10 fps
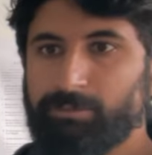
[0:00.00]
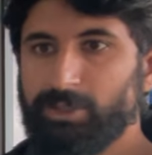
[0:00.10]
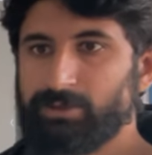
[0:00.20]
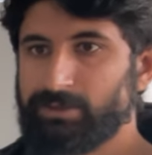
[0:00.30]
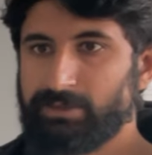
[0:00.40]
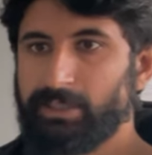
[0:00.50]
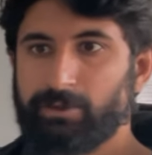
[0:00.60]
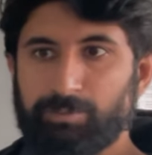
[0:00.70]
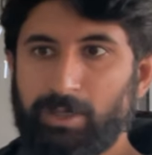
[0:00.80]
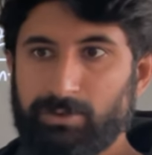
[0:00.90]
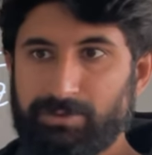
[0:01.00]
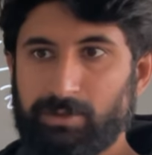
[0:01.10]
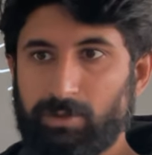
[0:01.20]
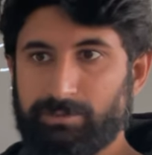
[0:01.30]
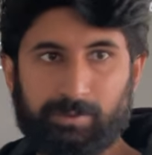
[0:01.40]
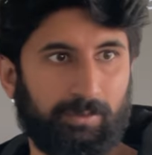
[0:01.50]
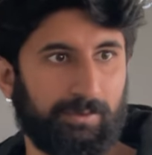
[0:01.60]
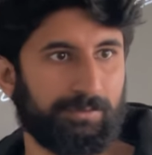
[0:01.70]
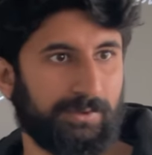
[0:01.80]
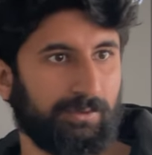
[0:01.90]
because negative powers will cause problems.
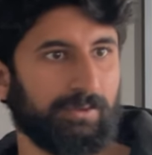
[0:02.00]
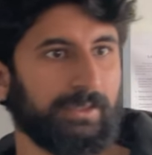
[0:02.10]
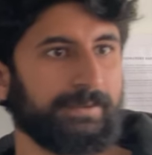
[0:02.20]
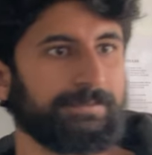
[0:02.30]
Okay,